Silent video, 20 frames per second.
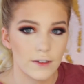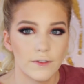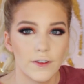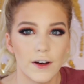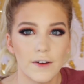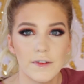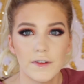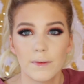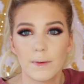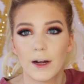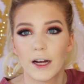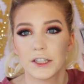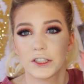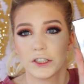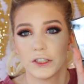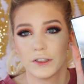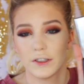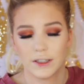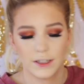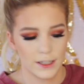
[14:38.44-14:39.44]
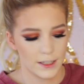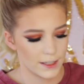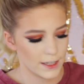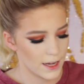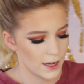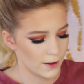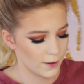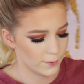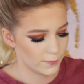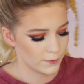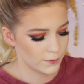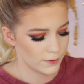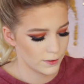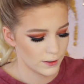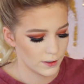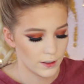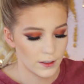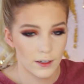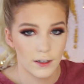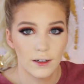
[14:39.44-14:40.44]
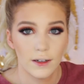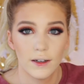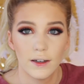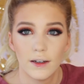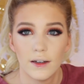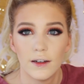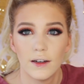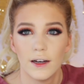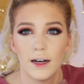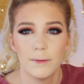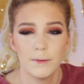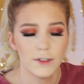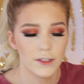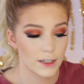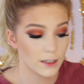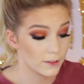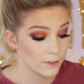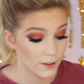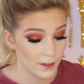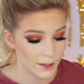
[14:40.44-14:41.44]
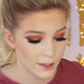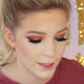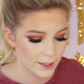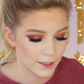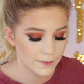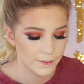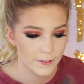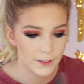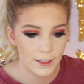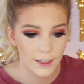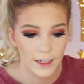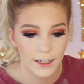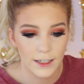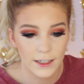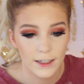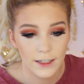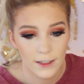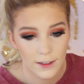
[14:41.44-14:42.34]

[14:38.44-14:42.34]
fluffy brush using this e.l.f. I'm using a lot of e.l.f. today.